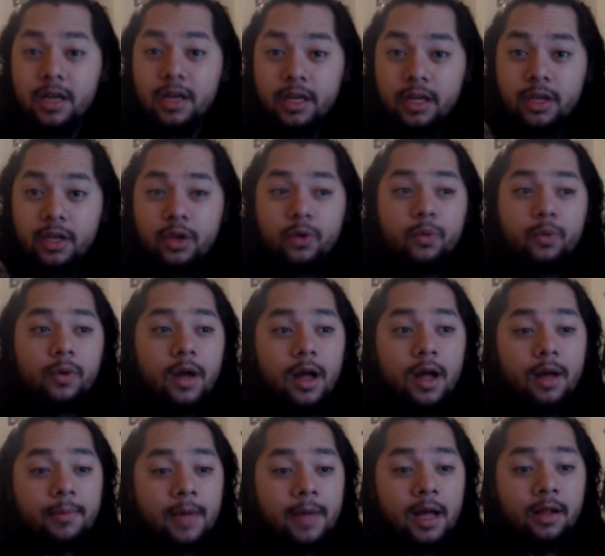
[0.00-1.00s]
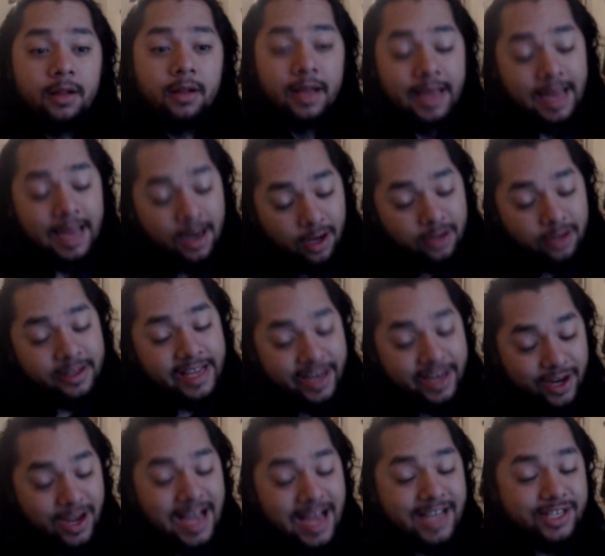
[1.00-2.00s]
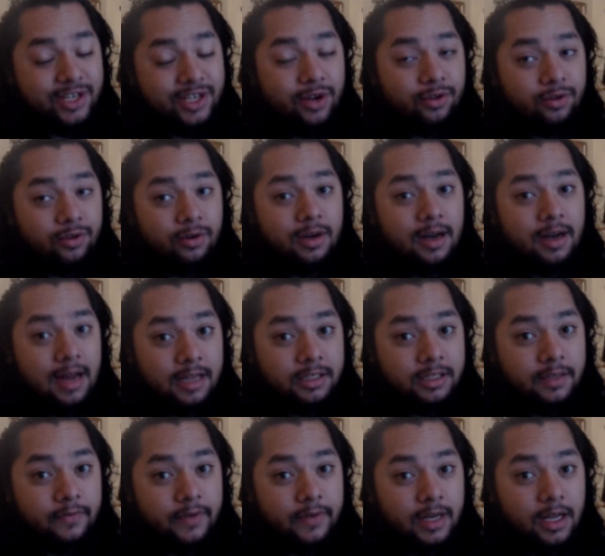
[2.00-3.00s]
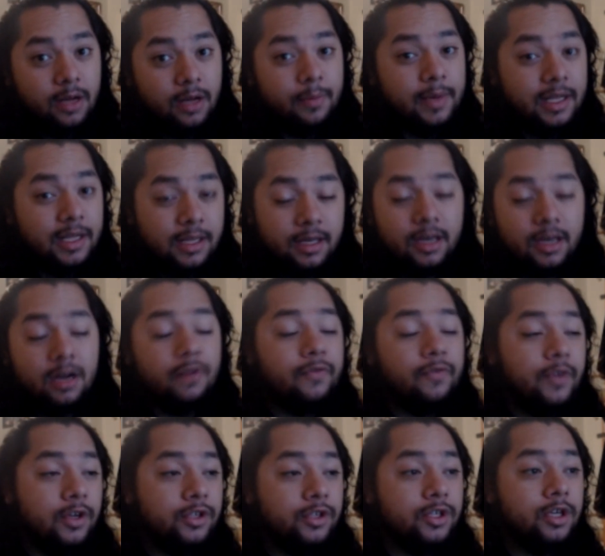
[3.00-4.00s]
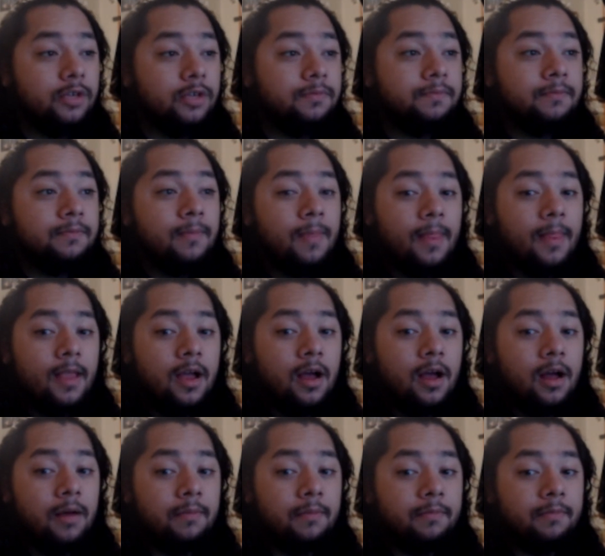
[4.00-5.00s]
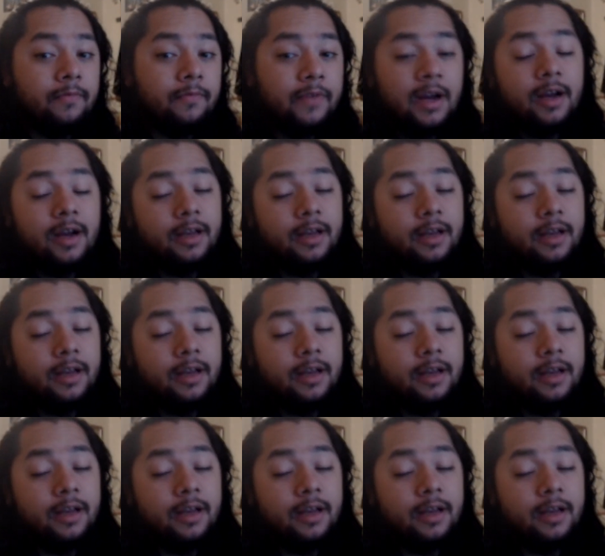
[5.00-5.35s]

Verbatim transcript: you um, I'll, again I'll let you guys know through an announcement video. But in the near future, um, very